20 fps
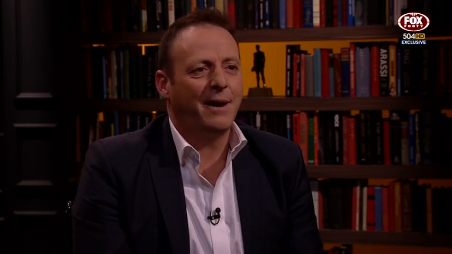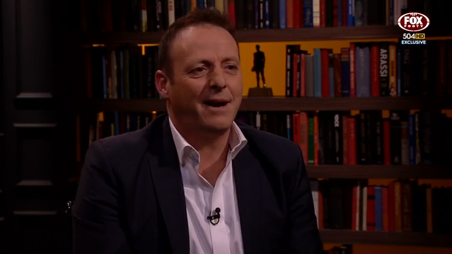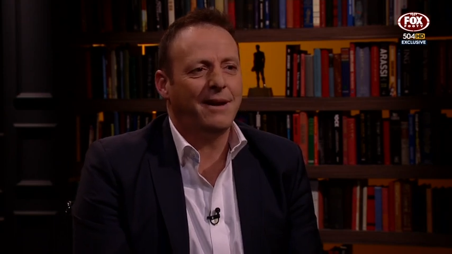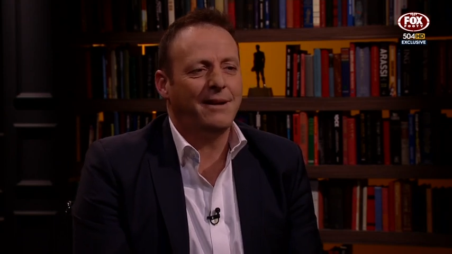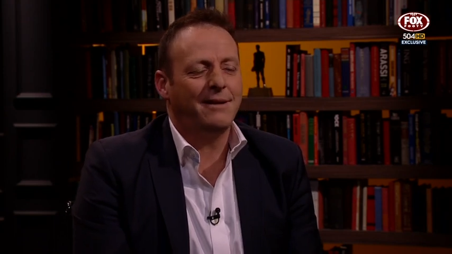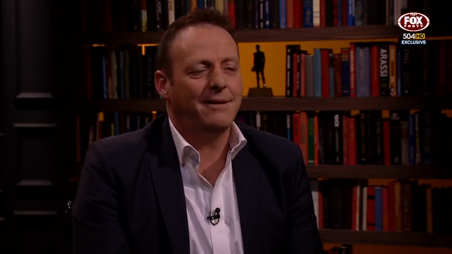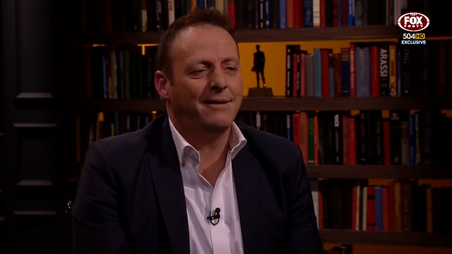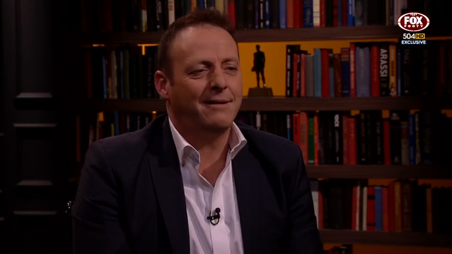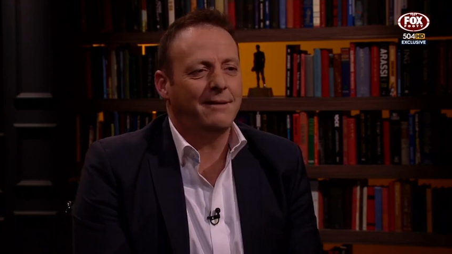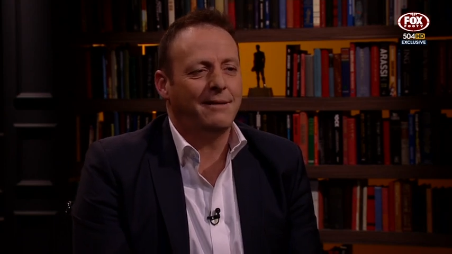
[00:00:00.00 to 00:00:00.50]

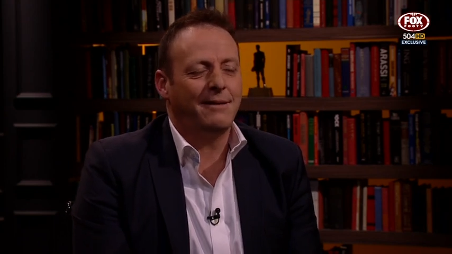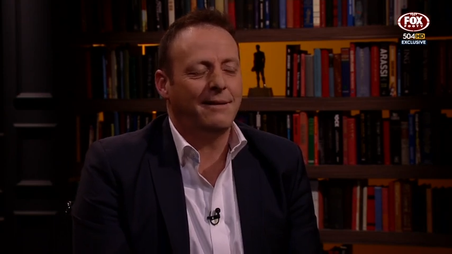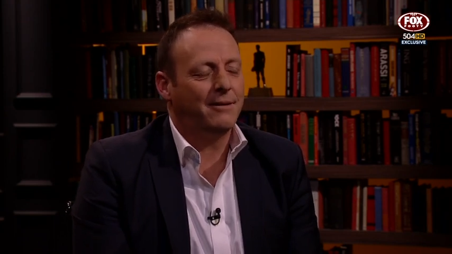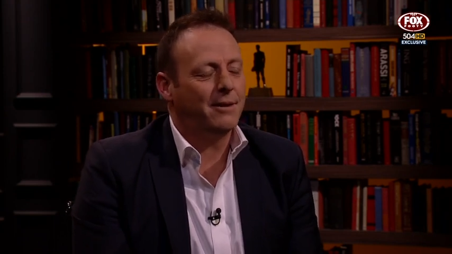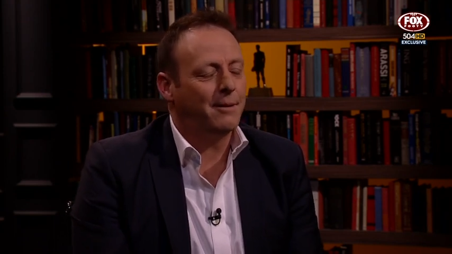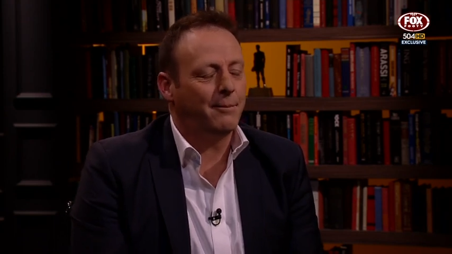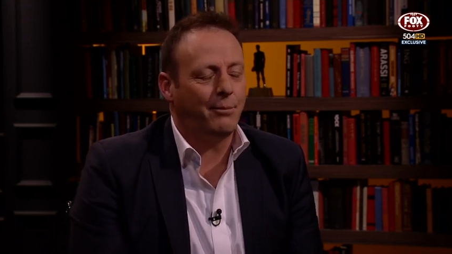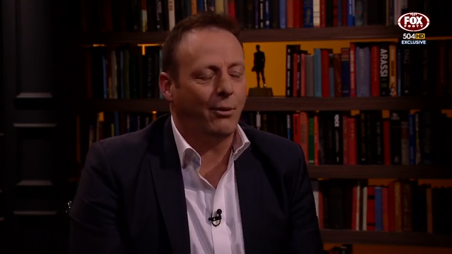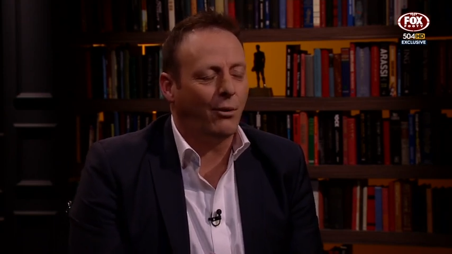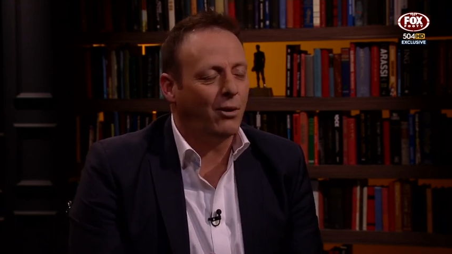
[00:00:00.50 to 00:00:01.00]
But
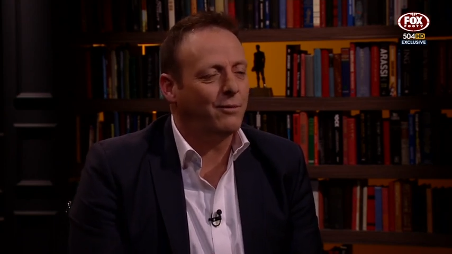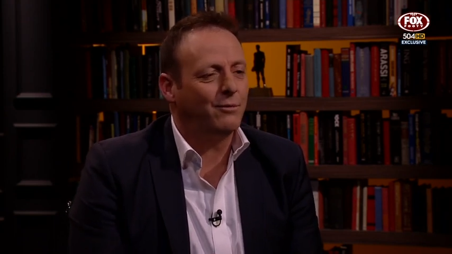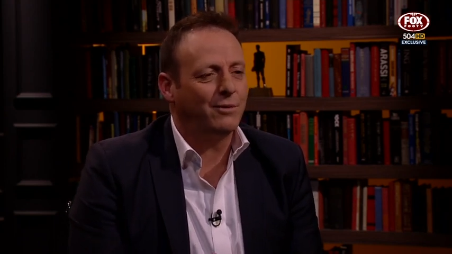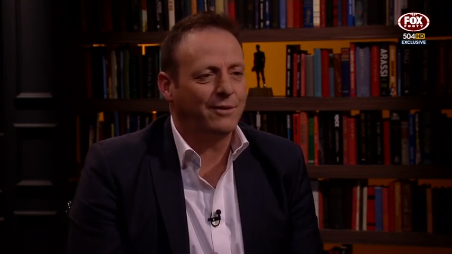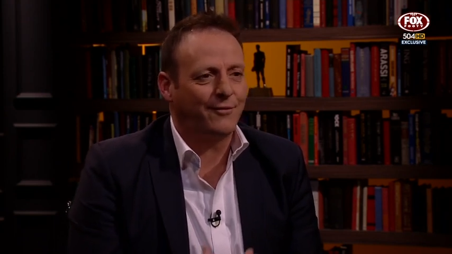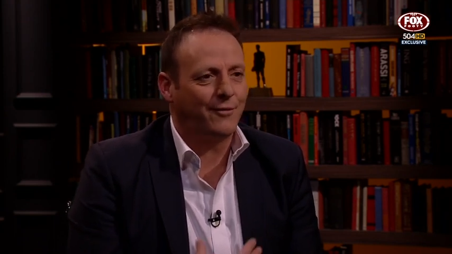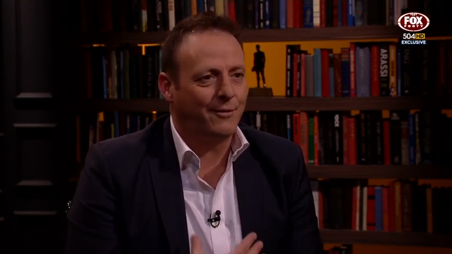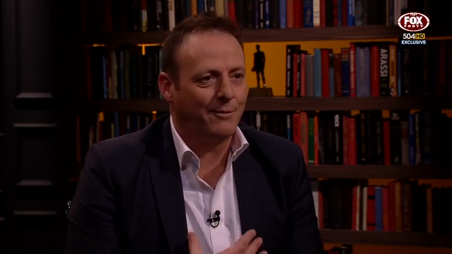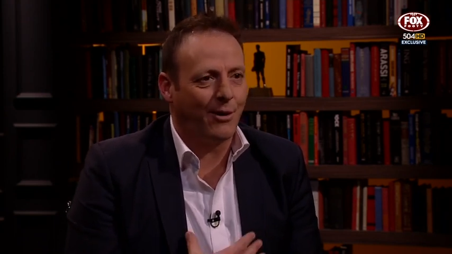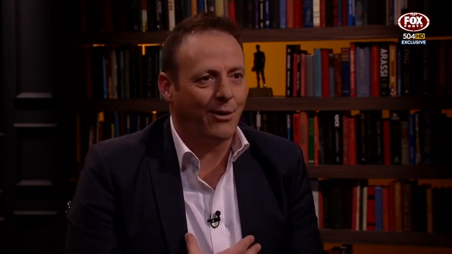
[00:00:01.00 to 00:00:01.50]
the point
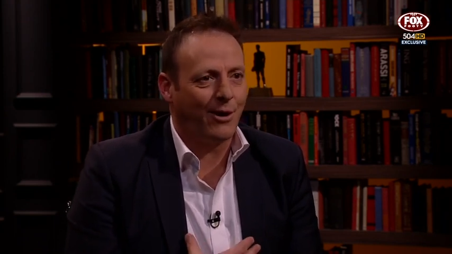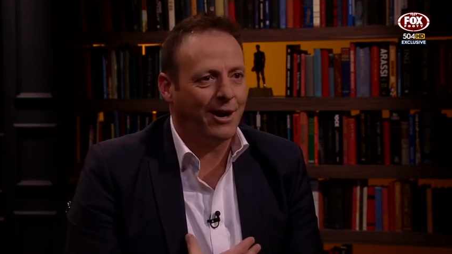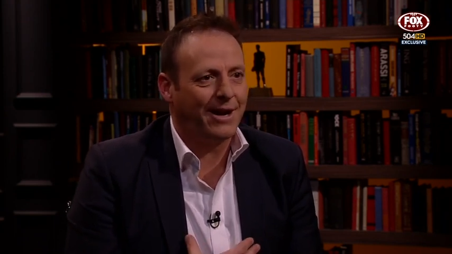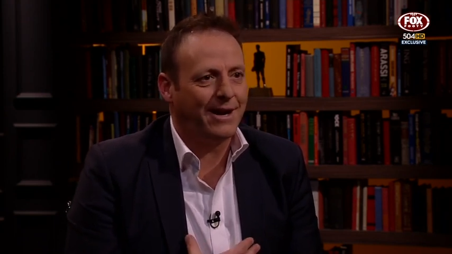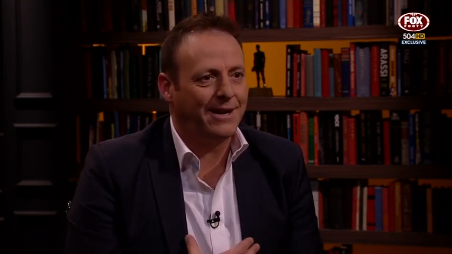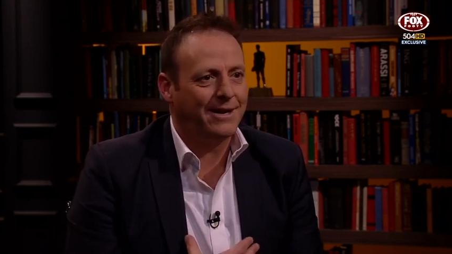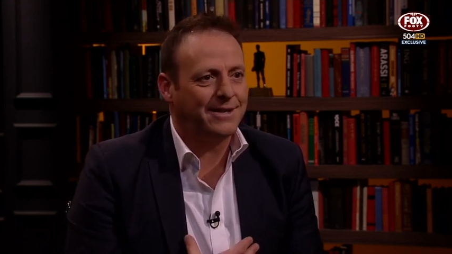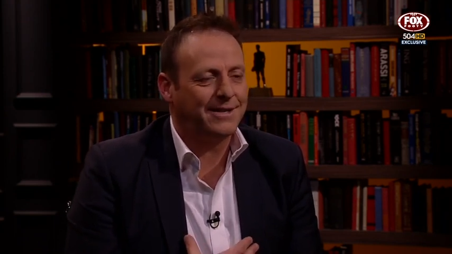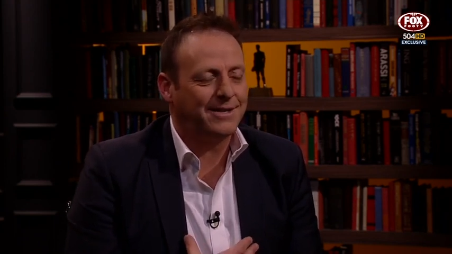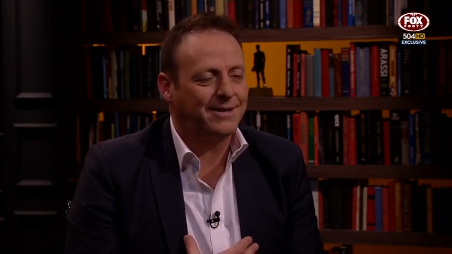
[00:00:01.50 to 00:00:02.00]
was, from my
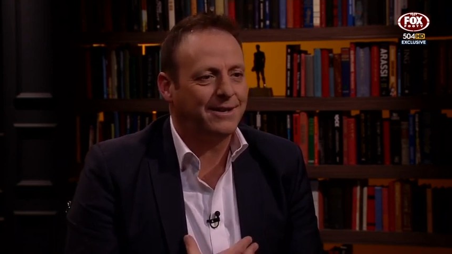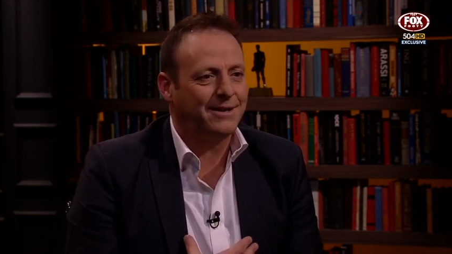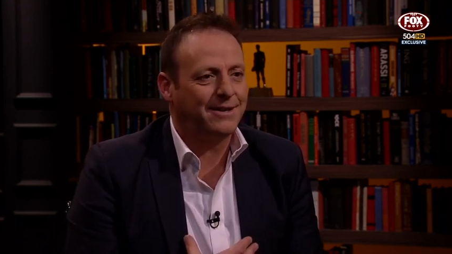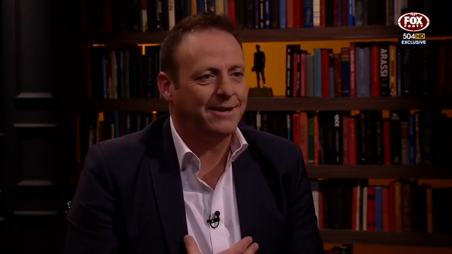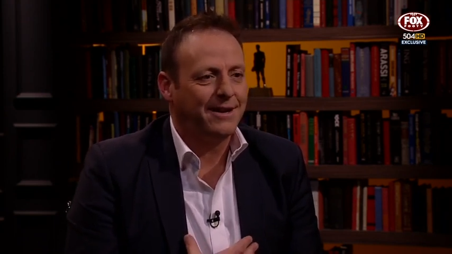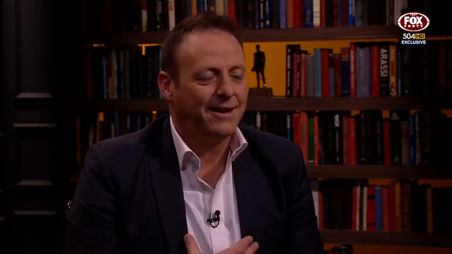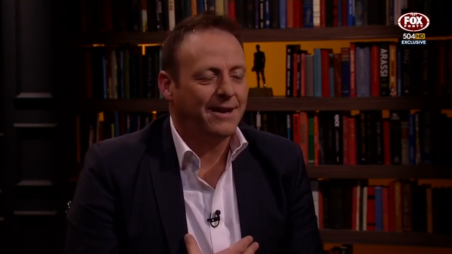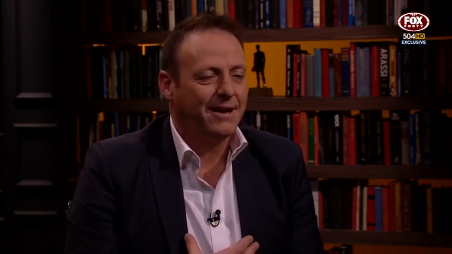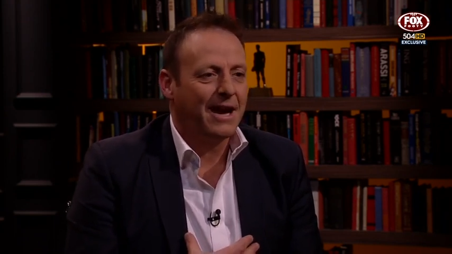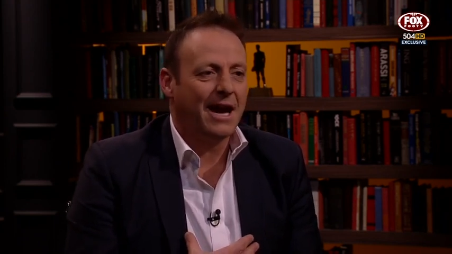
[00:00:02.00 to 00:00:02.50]
end, is
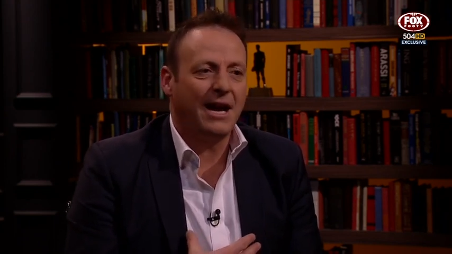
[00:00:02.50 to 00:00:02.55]
that,